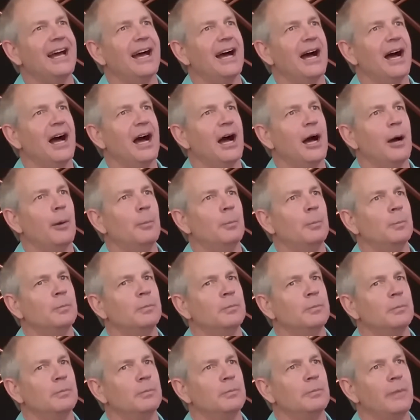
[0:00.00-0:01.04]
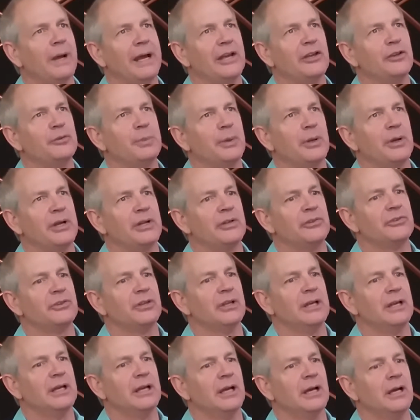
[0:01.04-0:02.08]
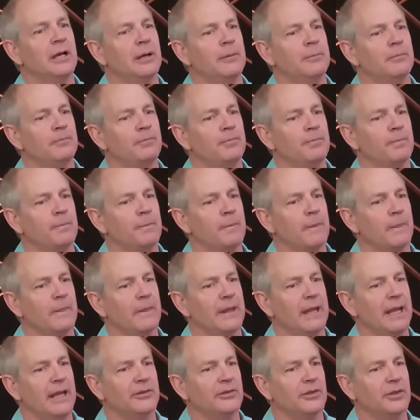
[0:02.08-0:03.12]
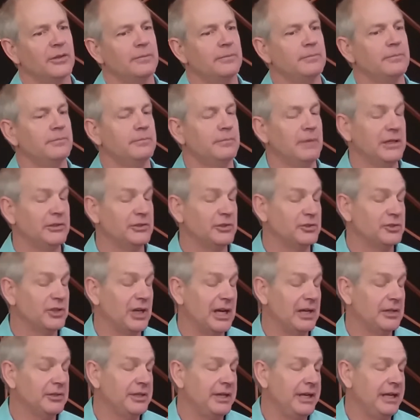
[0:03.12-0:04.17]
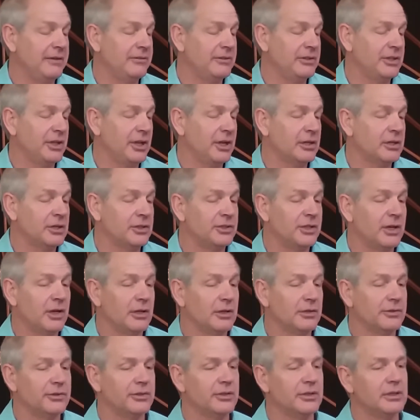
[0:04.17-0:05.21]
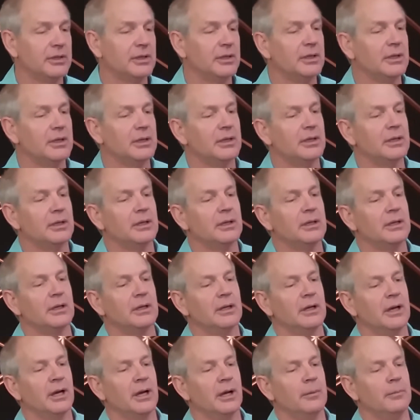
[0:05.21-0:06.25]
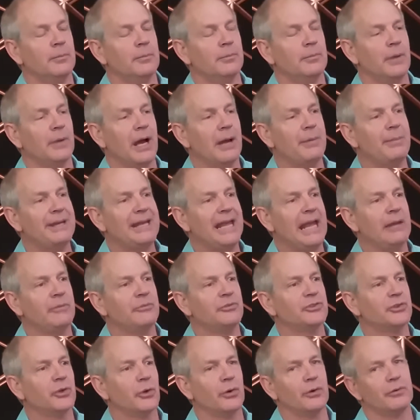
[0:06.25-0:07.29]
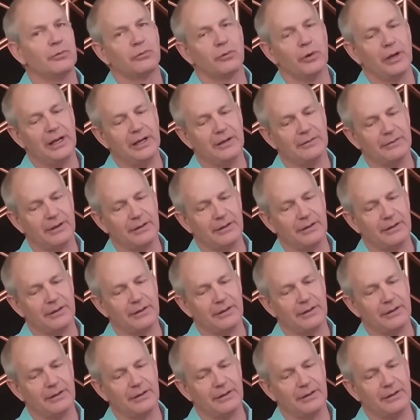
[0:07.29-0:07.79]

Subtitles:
My experience as a child and even a young adult, I became so afraid of